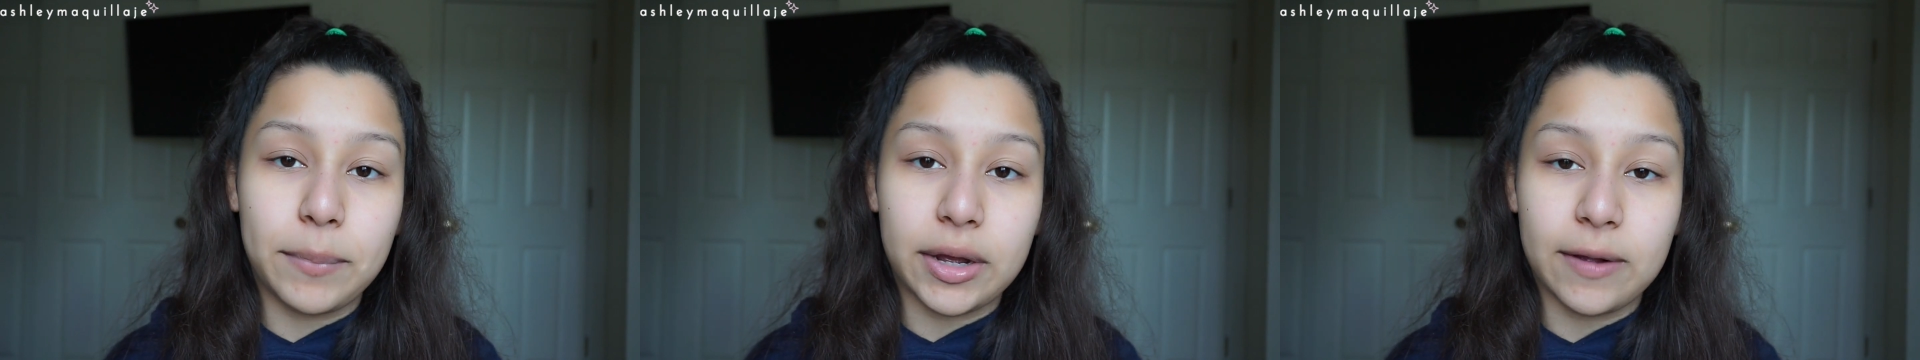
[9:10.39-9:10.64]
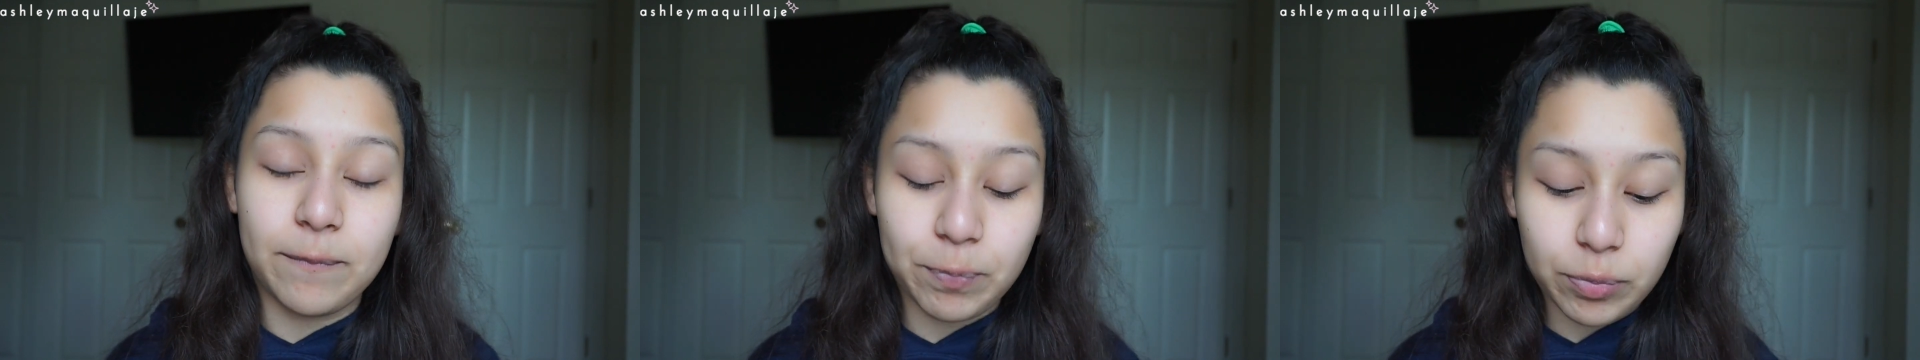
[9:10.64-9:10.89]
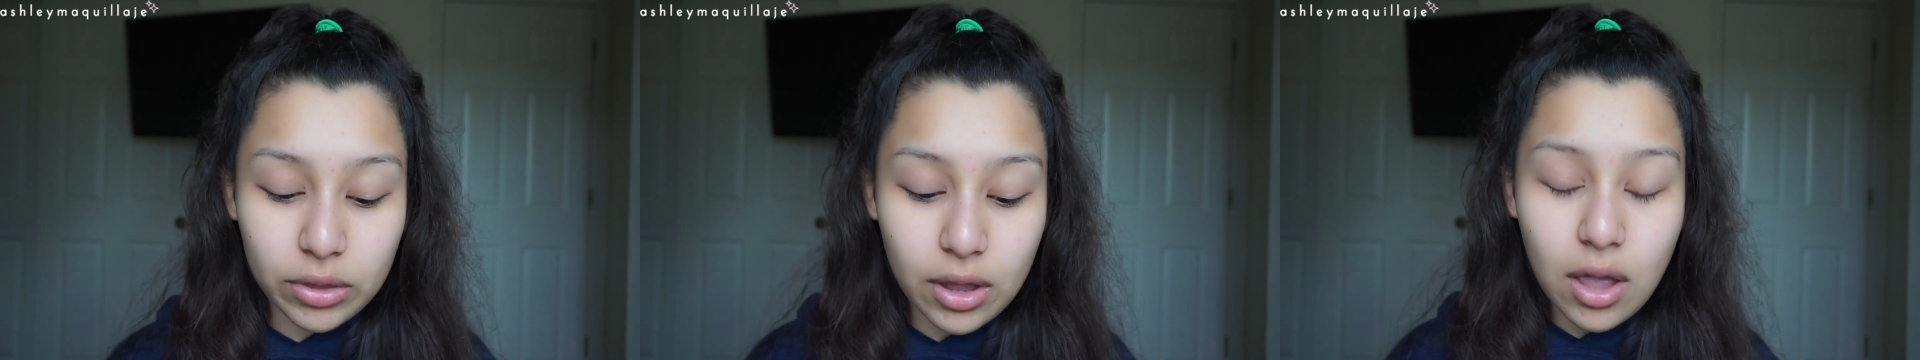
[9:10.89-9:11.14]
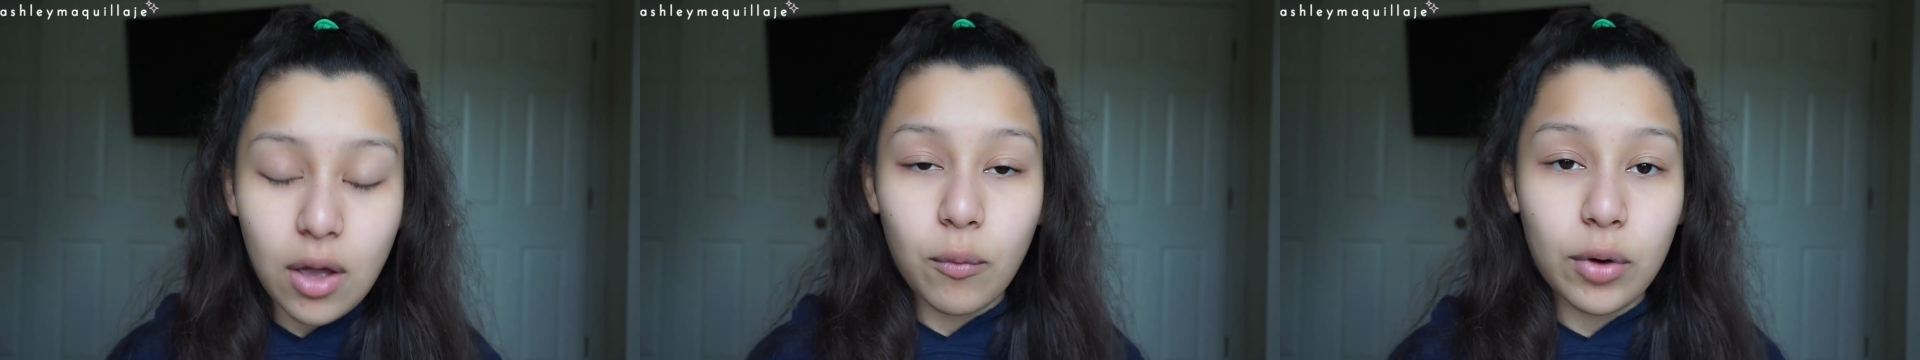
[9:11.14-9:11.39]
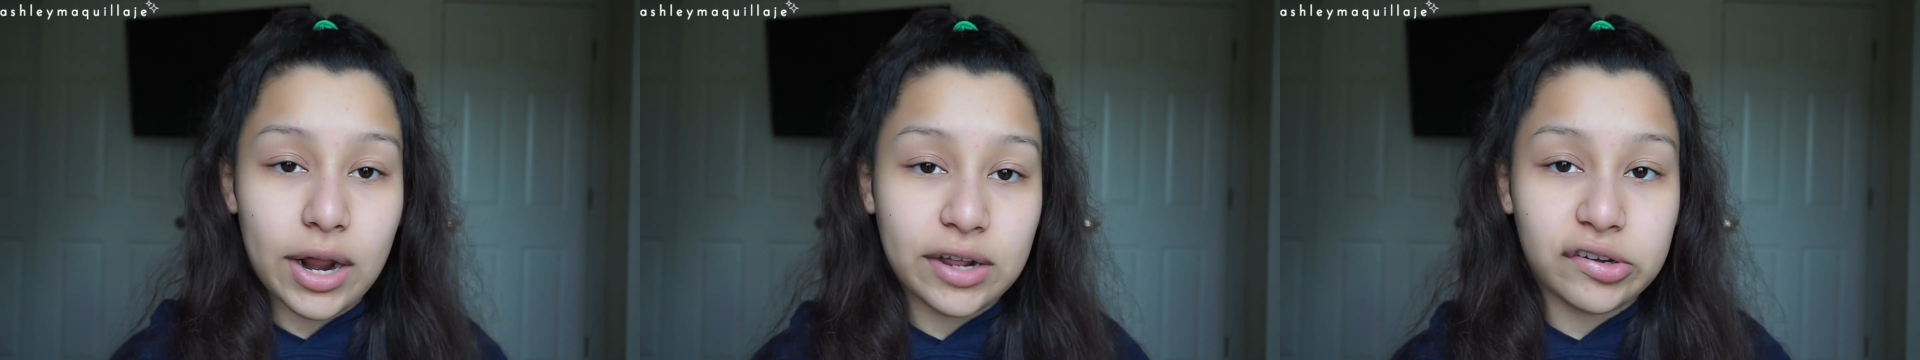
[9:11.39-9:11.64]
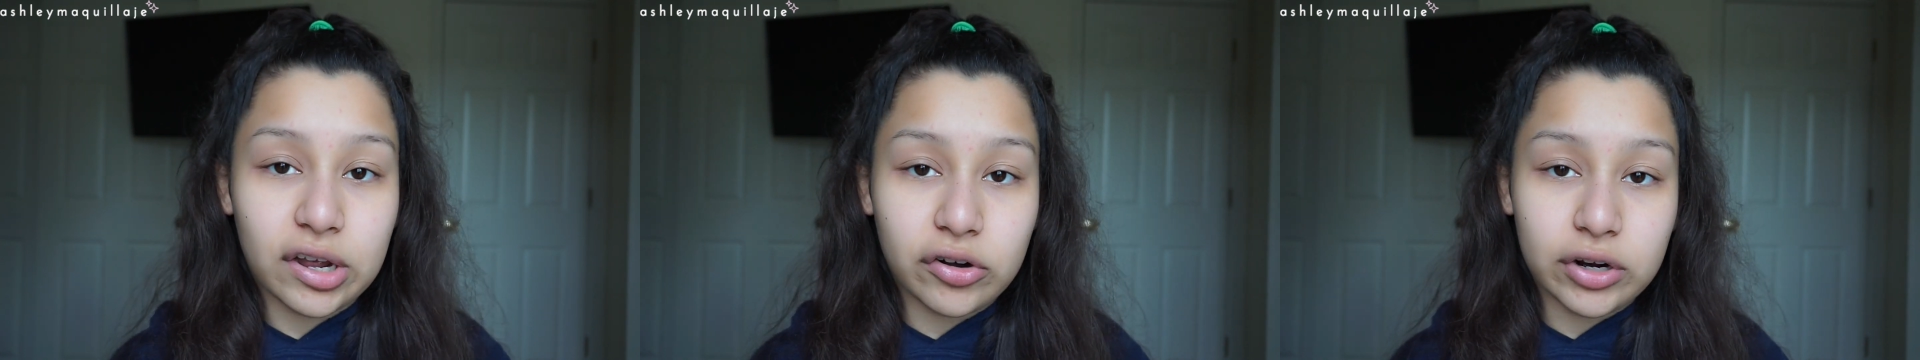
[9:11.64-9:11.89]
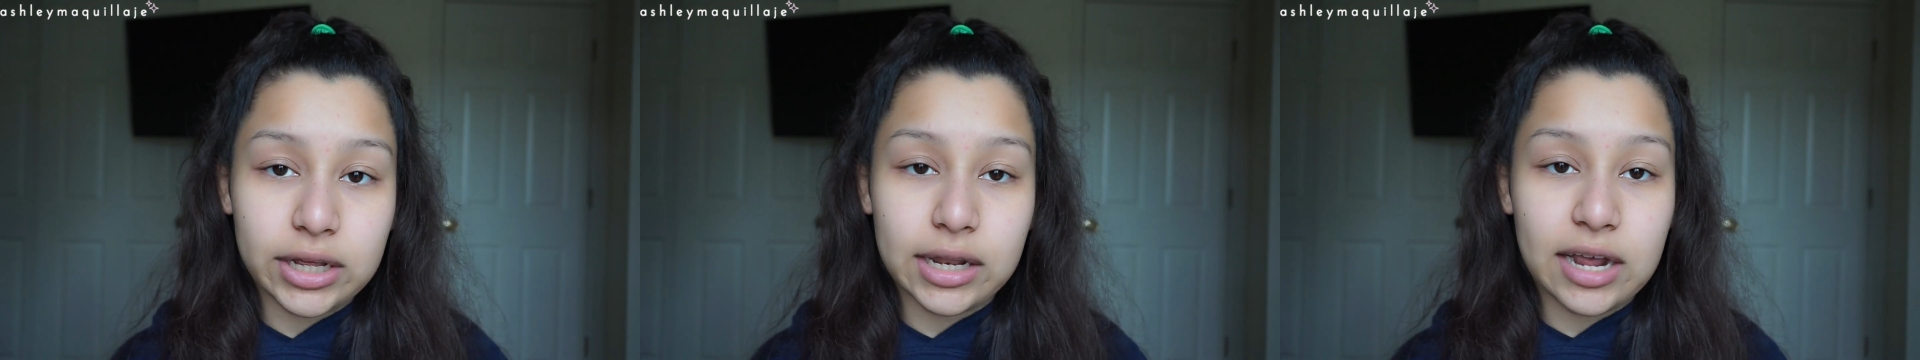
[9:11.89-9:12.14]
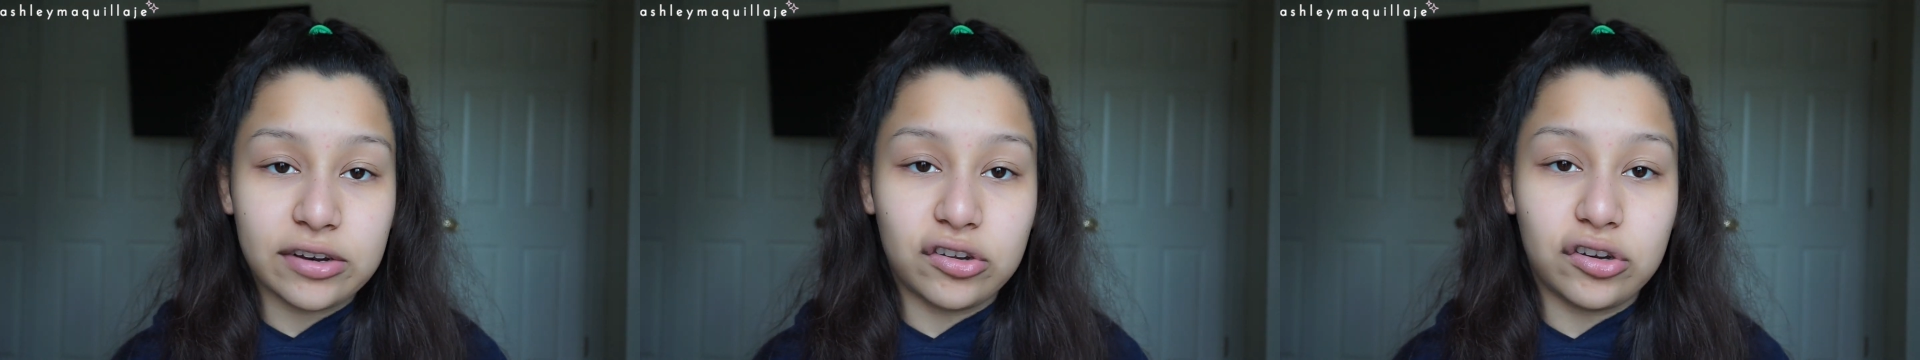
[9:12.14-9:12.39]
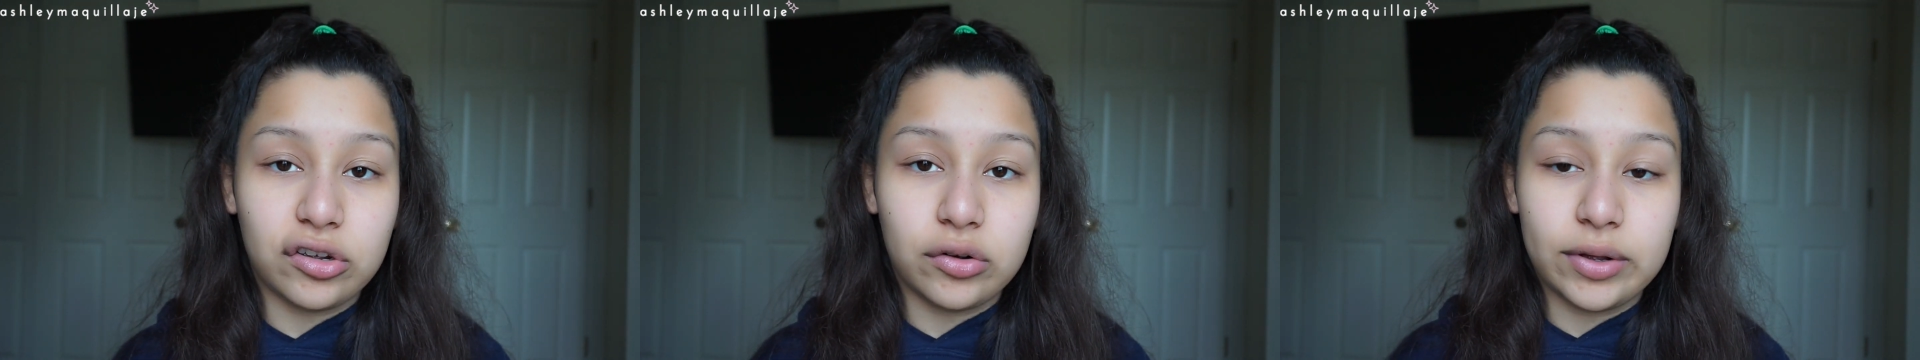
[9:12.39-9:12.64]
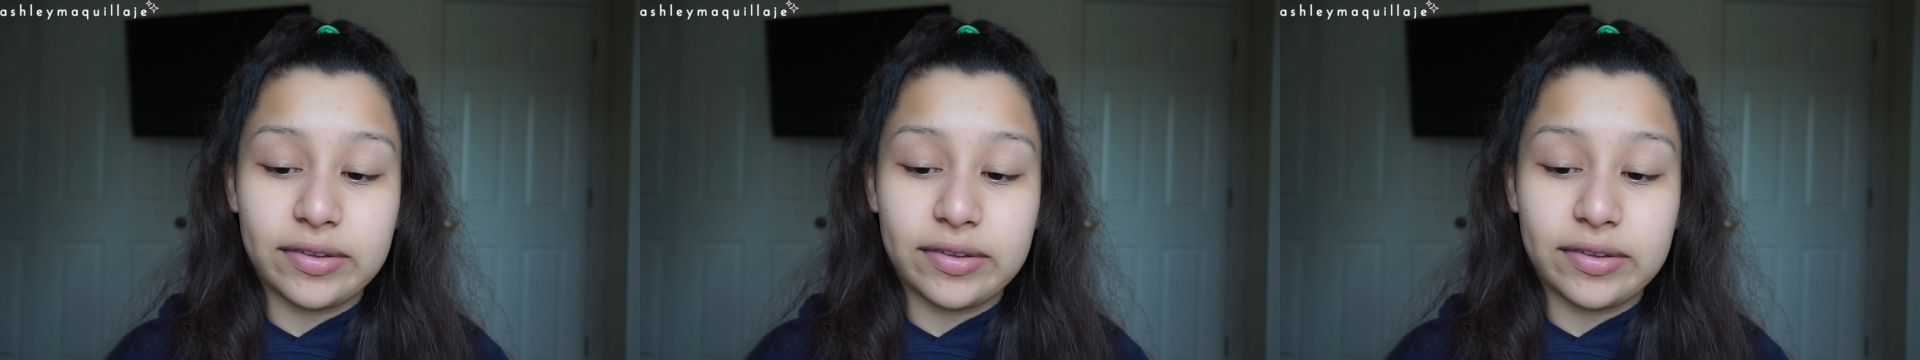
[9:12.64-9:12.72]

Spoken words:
But what I generally like to do